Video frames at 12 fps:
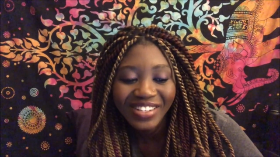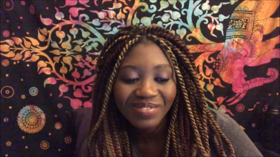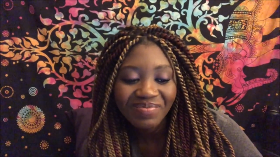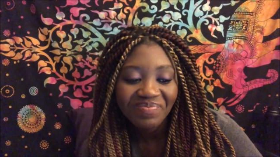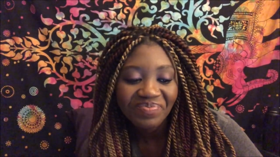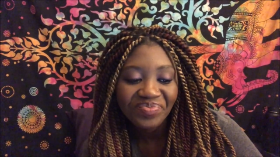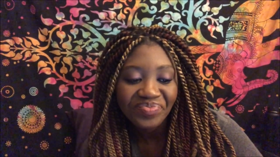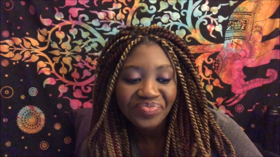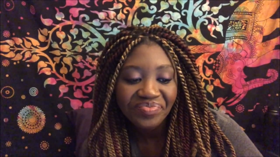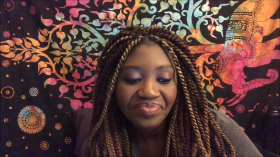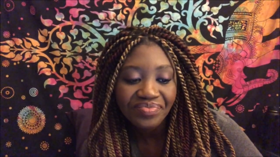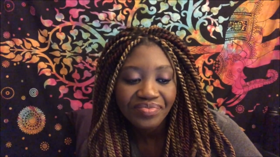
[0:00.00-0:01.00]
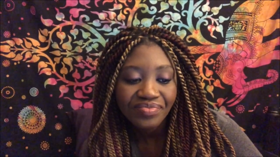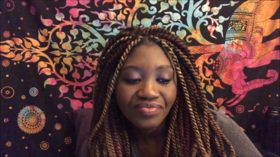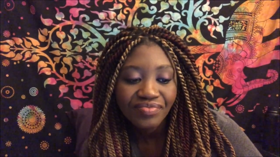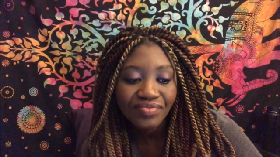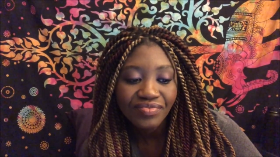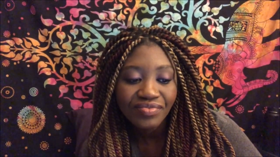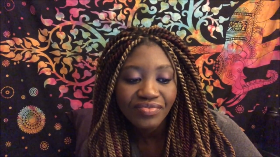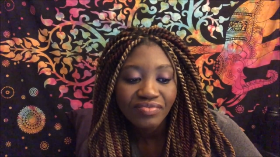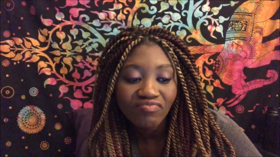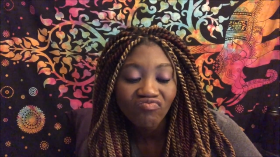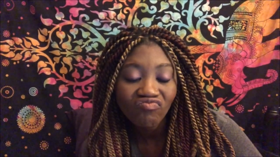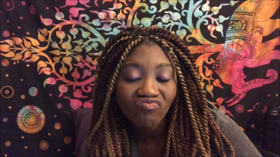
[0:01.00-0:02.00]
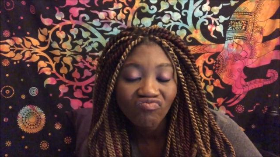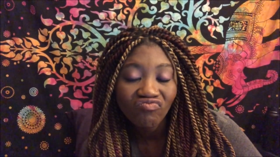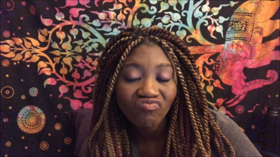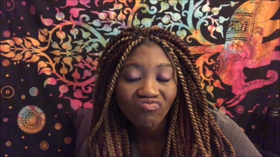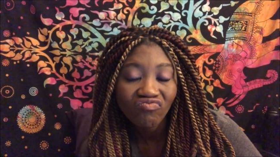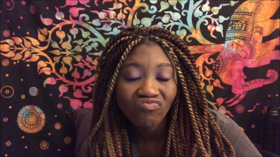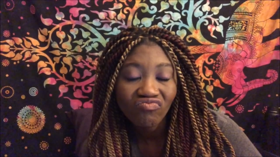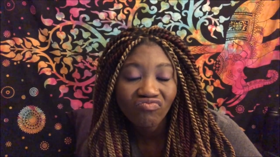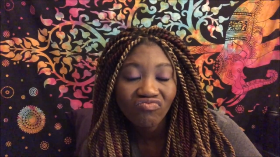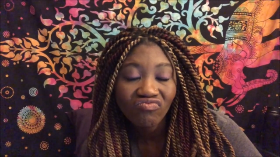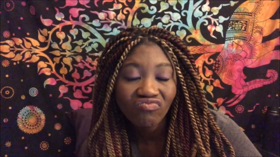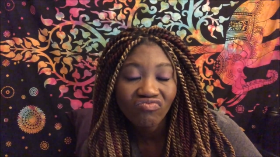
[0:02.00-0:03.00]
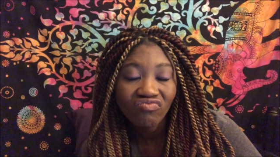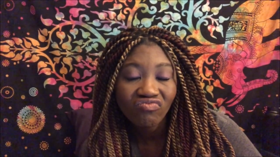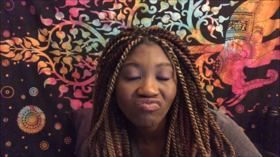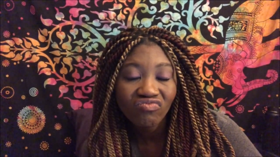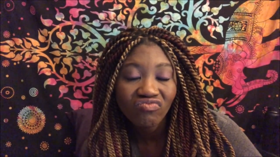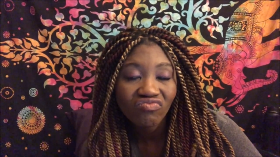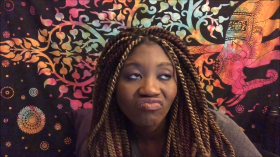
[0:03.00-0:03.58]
(silence)